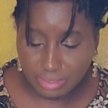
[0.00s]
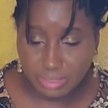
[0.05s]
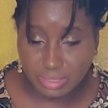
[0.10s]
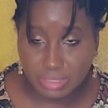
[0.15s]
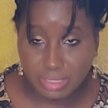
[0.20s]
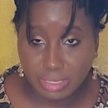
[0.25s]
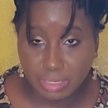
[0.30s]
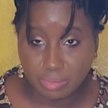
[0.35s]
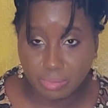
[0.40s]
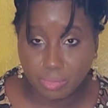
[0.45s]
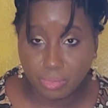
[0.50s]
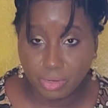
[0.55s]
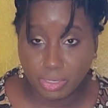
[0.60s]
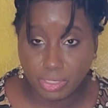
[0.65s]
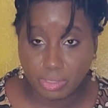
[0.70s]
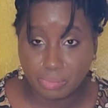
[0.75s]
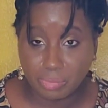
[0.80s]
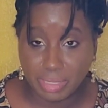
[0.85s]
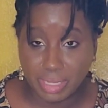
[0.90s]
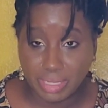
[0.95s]
the tip where
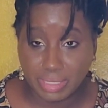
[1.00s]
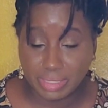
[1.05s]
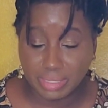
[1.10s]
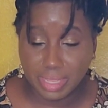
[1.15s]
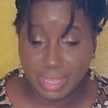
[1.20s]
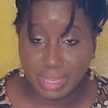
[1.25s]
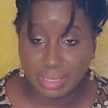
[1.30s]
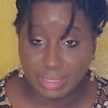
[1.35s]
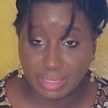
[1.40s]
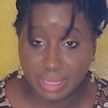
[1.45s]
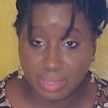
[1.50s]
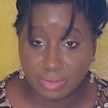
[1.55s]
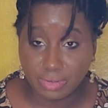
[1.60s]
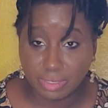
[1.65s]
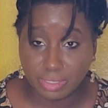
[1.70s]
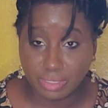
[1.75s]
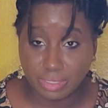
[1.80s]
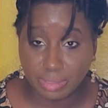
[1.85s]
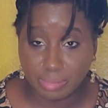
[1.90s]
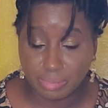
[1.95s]
you place the alligator
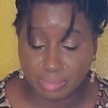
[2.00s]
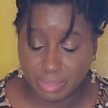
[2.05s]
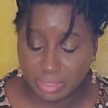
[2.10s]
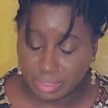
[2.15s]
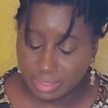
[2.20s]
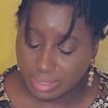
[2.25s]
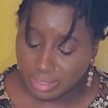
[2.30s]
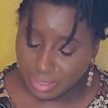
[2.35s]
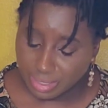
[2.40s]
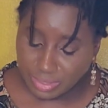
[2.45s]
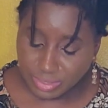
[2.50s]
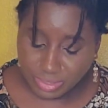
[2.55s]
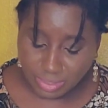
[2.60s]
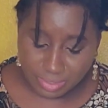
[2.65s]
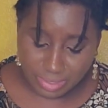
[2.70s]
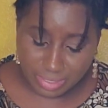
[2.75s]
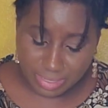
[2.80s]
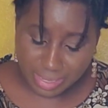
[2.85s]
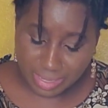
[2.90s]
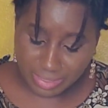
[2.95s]
clip. So
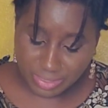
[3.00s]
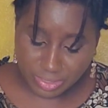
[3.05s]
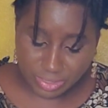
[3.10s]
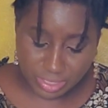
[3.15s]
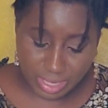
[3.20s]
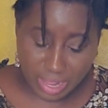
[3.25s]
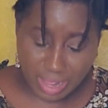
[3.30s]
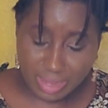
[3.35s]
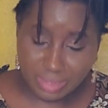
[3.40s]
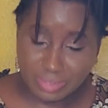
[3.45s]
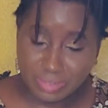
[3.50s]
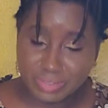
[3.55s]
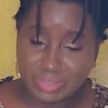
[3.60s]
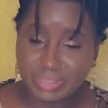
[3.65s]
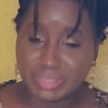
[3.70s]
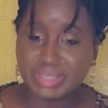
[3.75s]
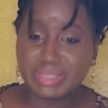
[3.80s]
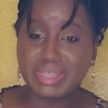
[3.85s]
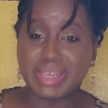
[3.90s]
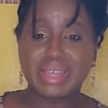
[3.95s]
yes,
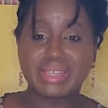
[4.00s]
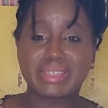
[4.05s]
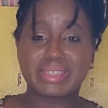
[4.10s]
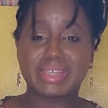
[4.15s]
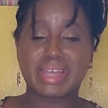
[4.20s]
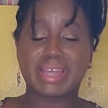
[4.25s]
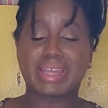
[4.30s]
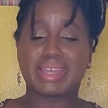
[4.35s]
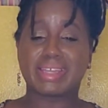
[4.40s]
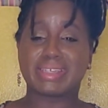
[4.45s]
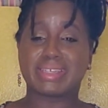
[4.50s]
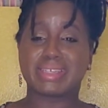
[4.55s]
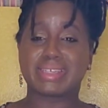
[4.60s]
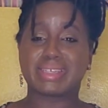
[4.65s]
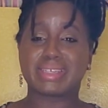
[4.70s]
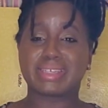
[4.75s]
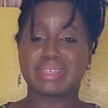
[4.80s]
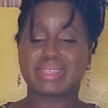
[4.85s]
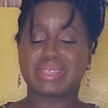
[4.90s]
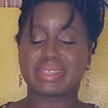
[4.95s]
scholars, yes,
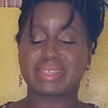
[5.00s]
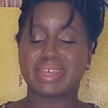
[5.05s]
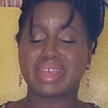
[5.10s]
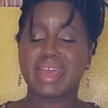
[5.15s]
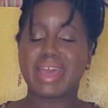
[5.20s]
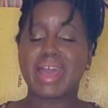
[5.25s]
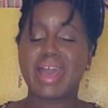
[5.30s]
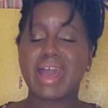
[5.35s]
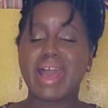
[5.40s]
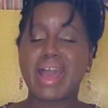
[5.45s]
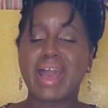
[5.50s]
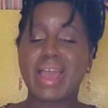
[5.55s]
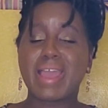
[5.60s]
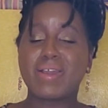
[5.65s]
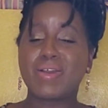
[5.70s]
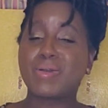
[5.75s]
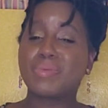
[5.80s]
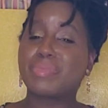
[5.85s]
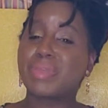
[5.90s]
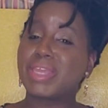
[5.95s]
scientists, I
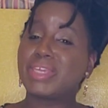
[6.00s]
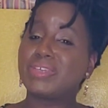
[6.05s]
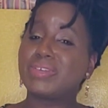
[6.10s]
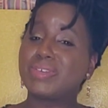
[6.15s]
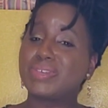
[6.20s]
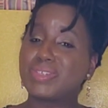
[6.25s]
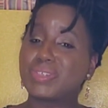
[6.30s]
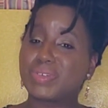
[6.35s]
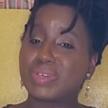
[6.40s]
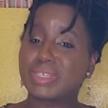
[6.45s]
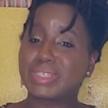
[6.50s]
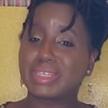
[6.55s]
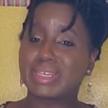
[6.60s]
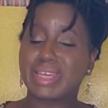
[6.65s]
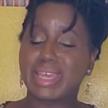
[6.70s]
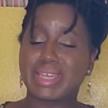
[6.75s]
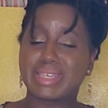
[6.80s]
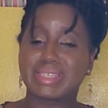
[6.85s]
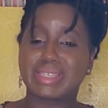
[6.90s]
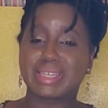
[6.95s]
hope that you enjoyed
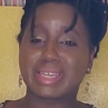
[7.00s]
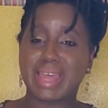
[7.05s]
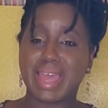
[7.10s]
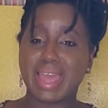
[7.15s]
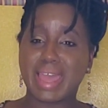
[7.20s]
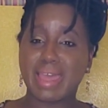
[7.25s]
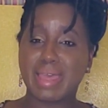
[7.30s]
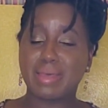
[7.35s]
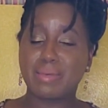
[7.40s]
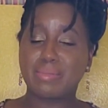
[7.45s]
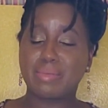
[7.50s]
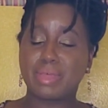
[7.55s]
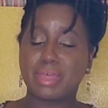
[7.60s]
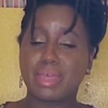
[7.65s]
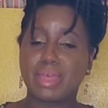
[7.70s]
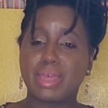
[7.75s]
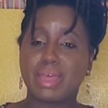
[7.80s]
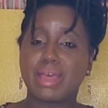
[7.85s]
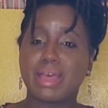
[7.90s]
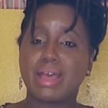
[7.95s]
today's lab.
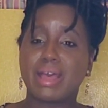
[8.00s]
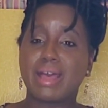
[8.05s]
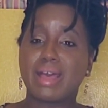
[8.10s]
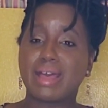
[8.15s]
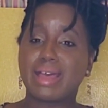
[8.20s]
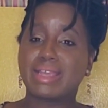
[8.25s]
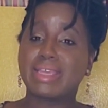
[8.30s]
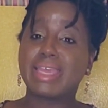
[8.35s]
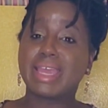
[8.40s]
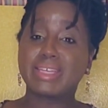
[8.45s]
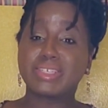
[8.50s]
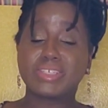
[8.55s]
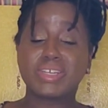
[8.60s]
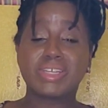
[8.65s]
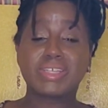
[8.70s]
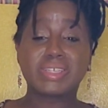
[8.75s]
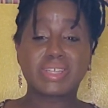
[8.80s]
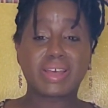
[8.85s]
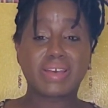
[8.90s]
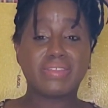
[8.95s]
Catch
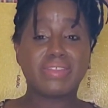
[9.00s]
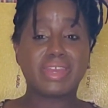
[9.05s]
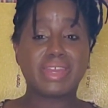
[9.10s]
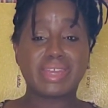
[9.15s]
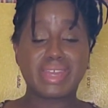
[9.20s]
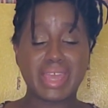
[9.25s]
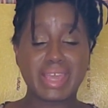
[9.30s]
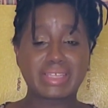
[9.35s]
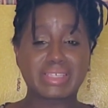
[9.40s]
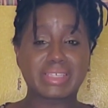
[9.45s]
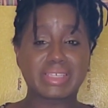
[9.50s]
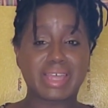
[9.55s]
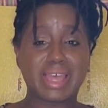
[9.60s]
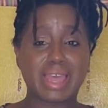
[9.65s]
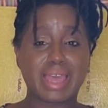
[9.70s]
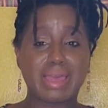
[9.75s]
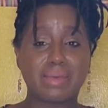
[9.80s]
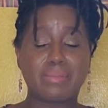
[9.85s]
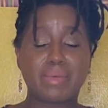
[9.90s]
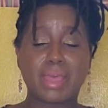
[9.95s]
us on the next
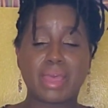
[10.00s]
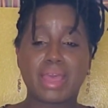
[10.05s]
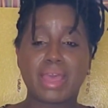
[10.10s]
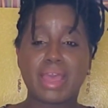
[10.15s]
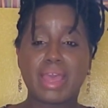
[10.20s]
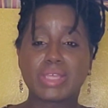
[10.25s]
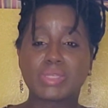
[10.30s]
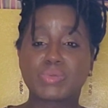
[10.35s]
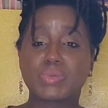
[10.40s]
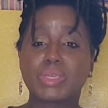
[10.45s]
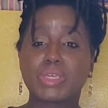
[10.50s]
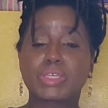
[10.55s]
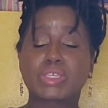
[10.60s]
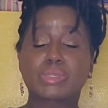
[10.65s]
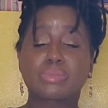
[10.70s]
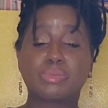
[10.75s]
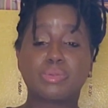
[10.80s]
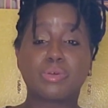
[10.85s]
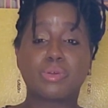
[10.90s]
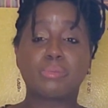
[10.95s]
lab as we
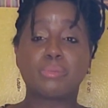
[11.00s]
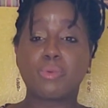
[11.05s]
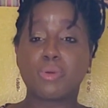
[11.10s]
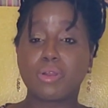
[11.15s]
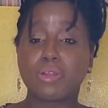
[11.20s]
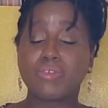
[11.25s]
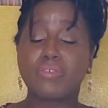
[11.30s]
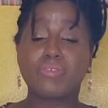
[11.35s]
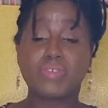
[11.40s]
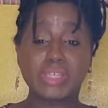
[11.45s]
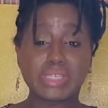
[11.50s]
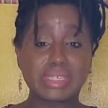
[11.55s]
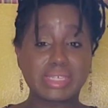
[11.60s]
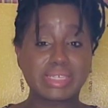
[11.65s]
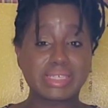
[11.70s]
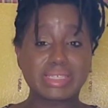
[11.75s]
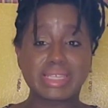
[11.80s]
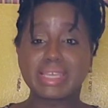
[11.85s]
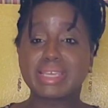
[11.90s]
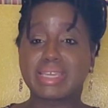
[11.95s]
explore more
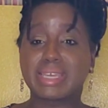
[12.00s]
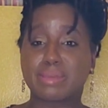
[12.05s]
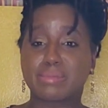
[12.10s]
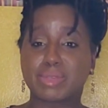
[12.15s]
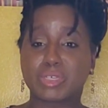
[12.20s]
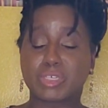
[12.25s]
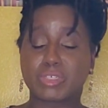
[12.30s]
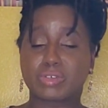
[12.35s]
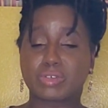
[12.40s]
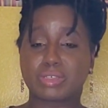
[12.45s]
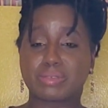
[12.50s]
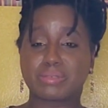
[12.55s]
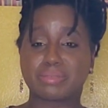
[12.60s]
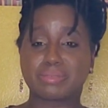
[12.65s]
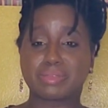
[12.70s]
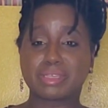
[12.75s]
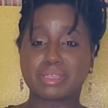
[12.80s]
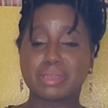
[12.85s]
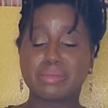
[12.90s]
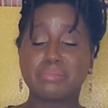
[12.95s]
physics and chemistry.
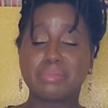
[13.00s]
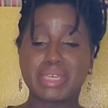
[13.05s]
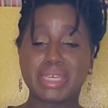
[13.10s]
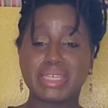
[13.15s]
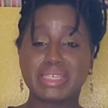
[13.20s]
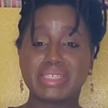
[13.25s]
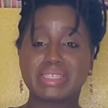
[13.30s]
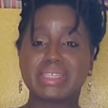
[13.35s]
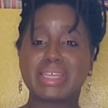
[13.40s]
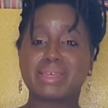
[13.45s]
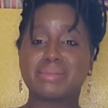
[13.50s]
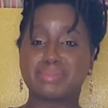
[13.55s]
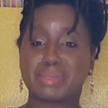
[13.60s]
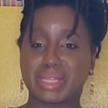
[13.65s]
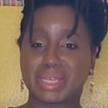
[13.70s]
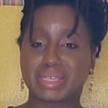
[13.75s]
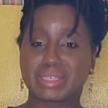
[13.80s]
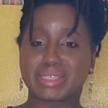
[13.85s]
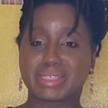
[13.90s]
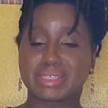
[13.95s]
Peace and
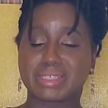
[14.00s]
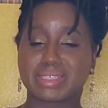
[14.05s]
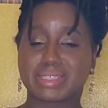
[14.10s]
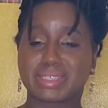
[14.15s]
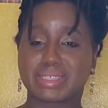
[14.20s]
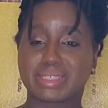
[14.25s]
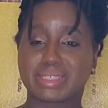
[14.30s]
bless.